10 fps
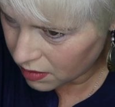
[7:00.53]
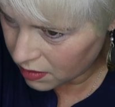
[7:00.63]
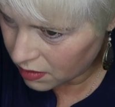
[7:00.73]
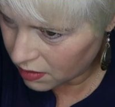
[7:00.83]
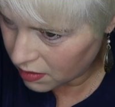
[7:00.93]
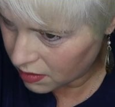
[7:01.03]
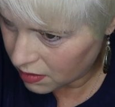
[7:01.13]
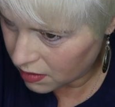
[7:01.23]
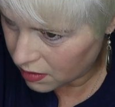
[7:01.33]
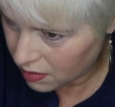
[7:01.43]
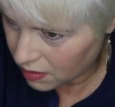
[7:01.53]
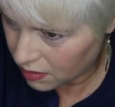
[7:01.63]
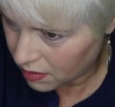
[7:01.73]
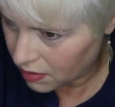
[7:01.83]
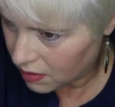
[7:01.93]

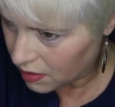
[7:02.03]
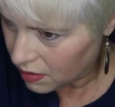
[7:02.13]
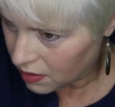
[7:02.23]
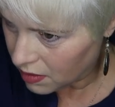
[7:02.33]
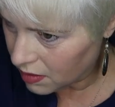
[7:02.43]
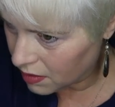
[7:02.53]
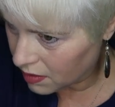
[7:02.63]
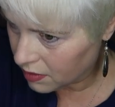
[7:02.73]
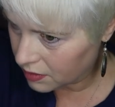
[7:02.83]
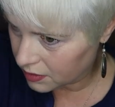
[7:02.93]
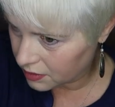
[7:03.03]
Nothing is said.